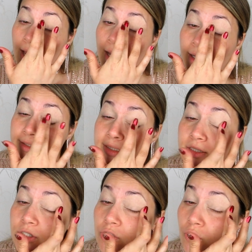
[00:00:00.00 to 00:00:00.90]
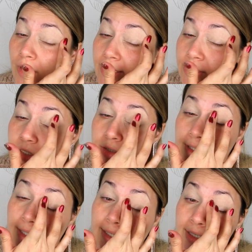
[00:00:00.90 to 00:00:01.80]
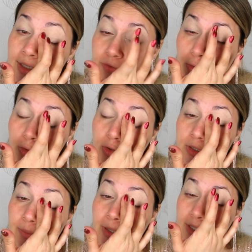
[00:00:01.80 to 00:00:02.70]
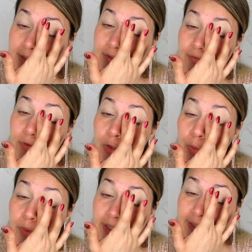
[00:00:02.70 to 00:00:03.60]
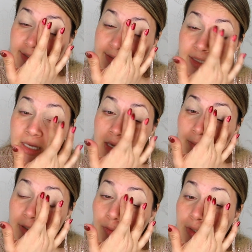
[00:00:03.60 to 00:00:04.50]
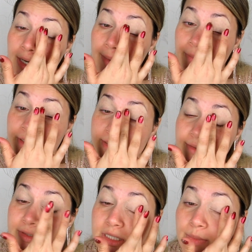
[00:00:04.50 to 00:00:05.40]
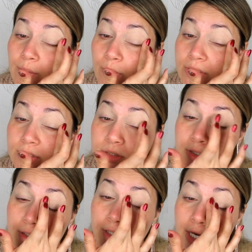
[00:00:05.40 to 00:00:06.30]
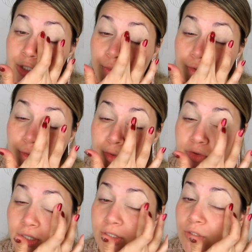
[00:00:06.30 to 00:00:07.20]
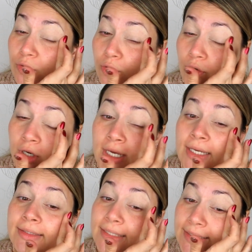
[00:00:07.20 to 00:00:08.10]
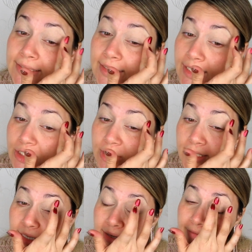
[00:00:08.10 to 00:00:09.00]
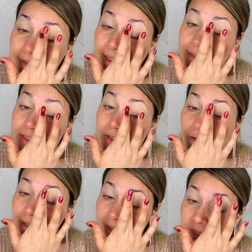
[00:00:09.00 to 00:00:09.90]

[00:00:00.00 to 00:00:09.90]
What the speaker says: I did try to get it for the past few weeks, but what happened is every time I went to the actual super drugstore, they didn't actually have it in stock.